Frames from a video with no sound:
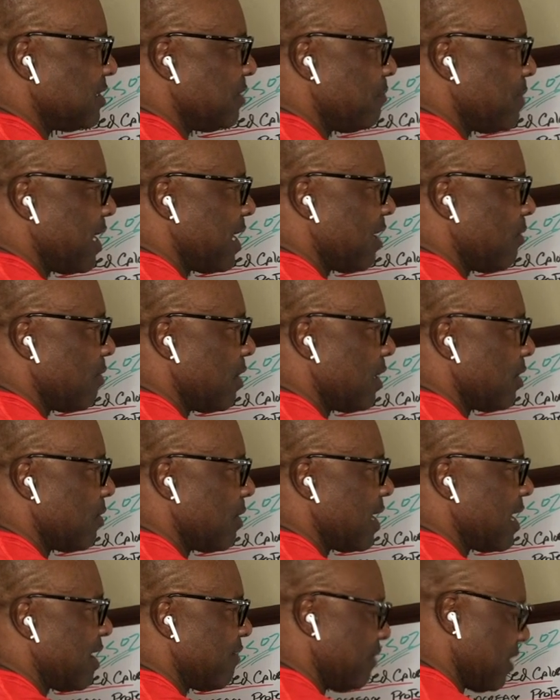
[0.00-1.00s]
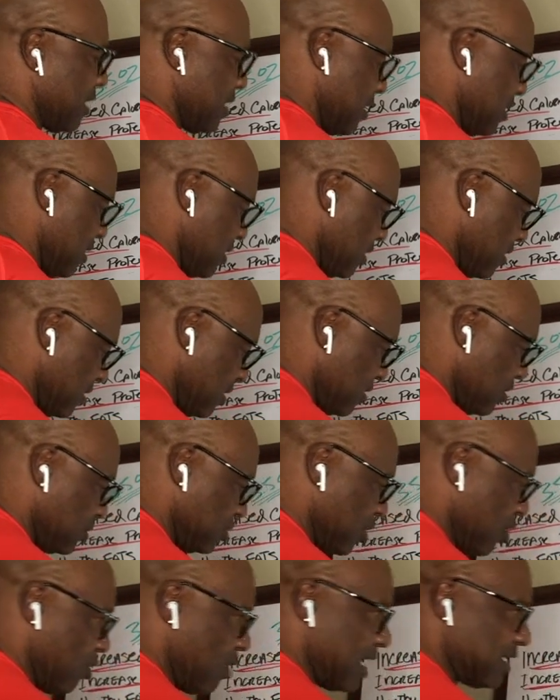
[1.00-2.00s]
depending on what you were having.
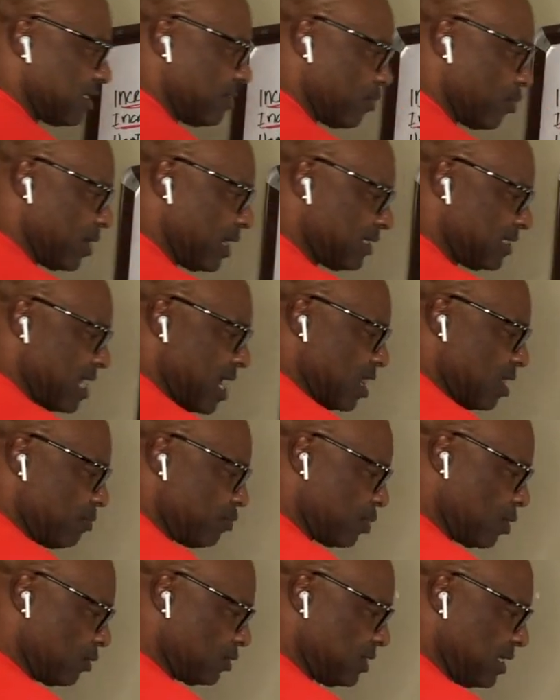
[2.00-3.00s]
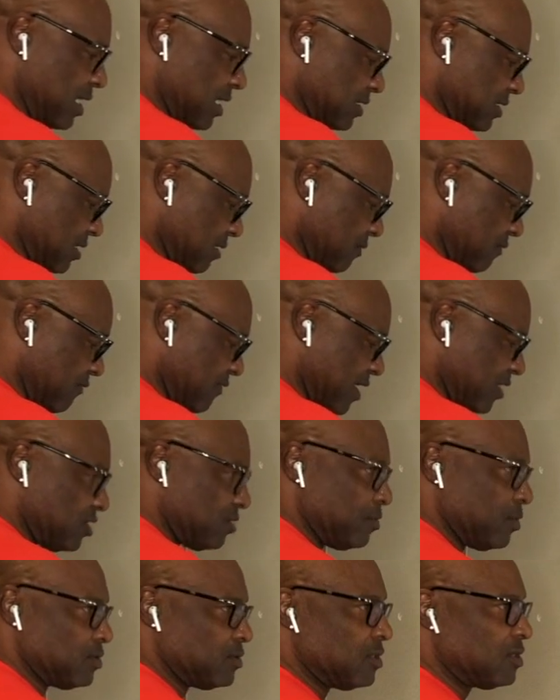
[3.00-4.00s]
So as I break down the proteins and
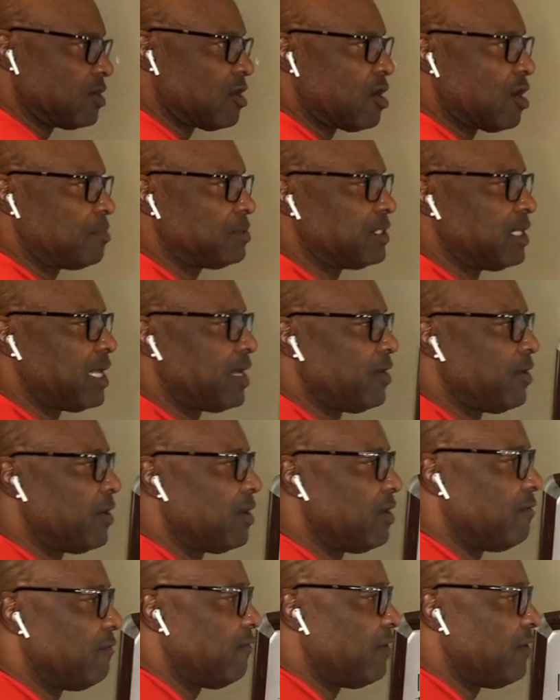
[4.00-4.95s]
vegetables and carbs later here in the